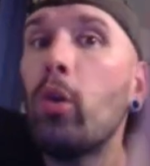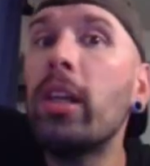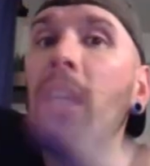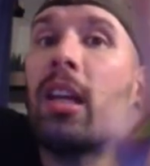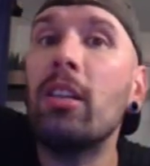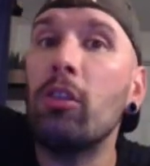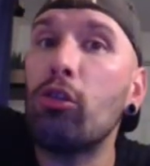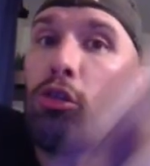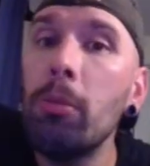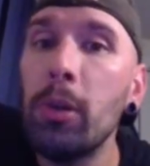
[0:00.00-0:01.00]
only can I
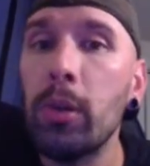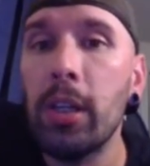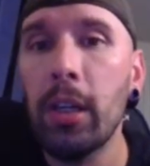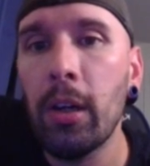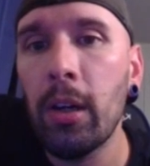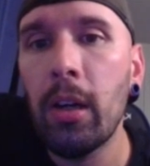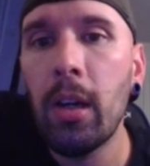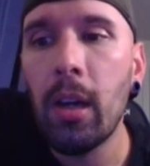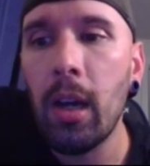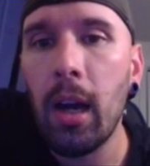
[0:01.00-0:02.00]
distribute here,
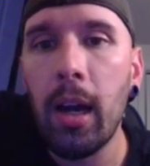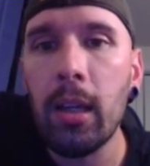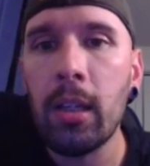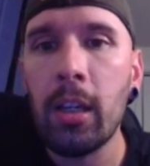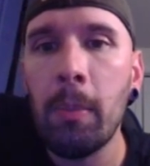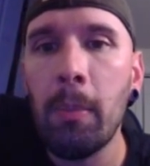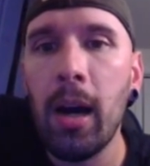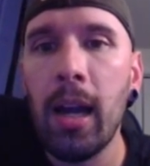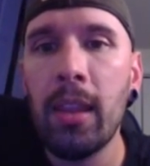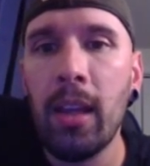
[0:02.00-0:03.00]
I can
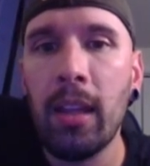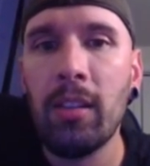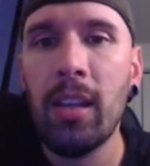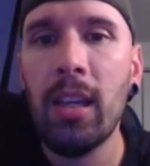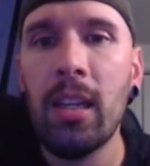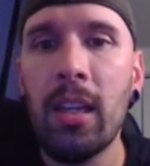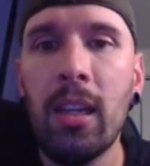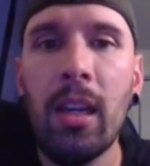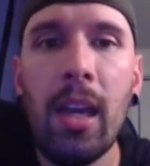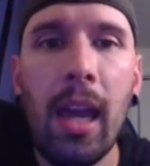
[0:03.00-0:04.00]
combine that 10